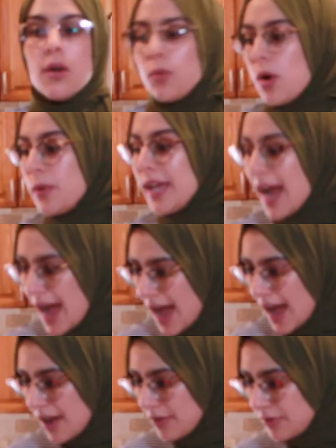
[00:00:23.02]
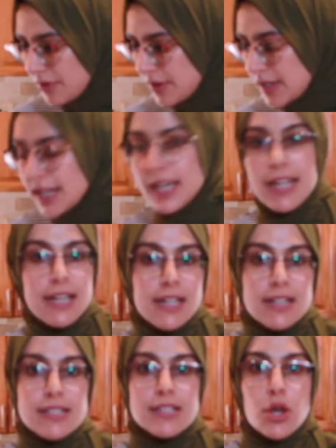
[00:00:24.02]
what we have
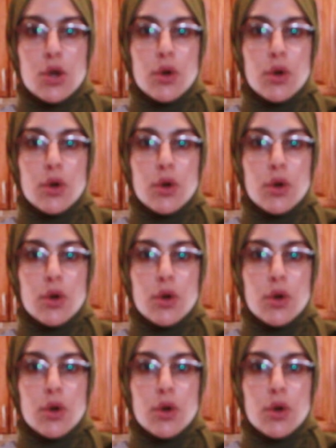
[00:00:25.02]
is,